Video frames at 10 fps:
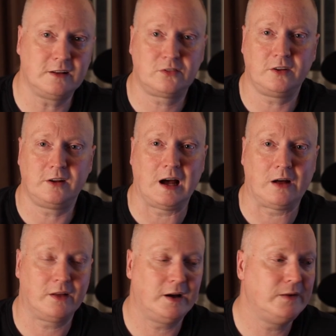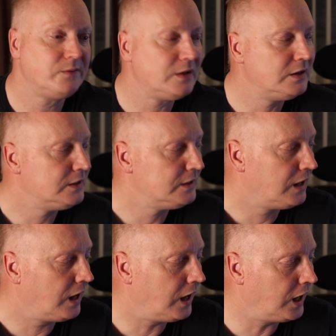this video out there.
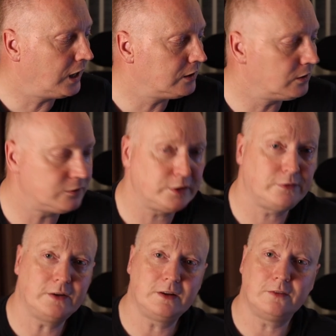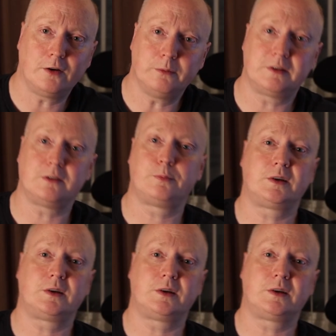Hopefully you found it informative,